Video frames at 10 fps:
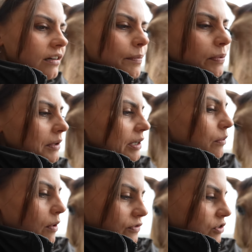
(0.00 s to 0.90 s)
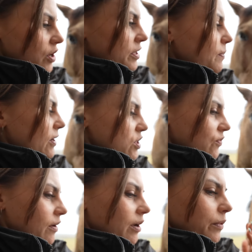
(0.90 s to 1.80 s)
couple of little off strides, but I just
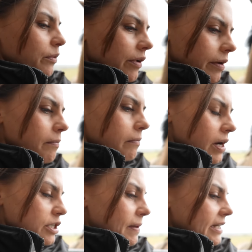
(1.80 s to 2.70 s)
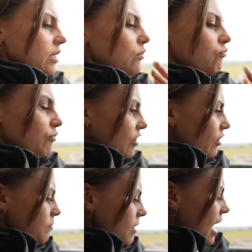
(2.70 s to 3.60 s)
felt like we were in much better
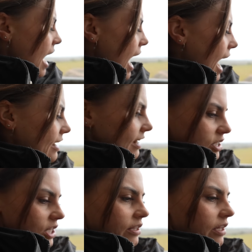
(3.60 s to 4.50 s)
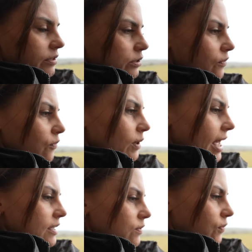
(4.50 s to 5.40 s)
rhythm. And actually those
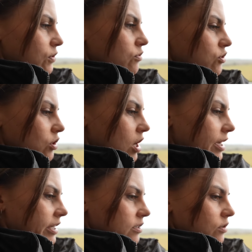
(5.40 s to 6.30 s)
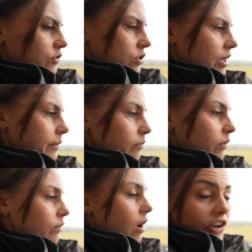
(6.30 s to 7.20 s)
last few strides of just going,
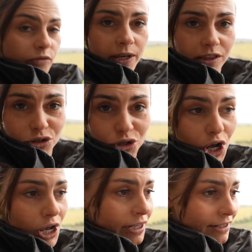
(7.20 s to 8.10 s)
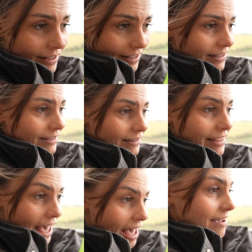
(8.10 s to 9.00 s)
well, I've picked the stride, it's
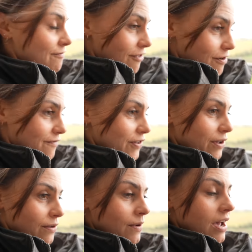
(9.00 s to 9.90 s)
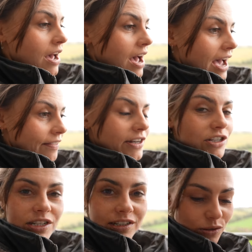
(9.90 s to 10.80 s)
there in front of you, and then
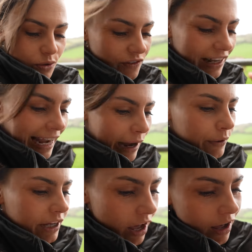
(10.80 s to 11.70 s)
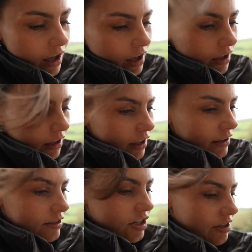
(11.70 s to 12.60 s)
just sort of allowing her
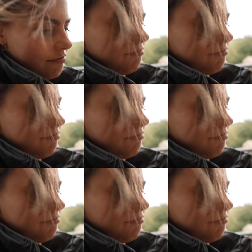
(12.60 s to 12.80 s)
to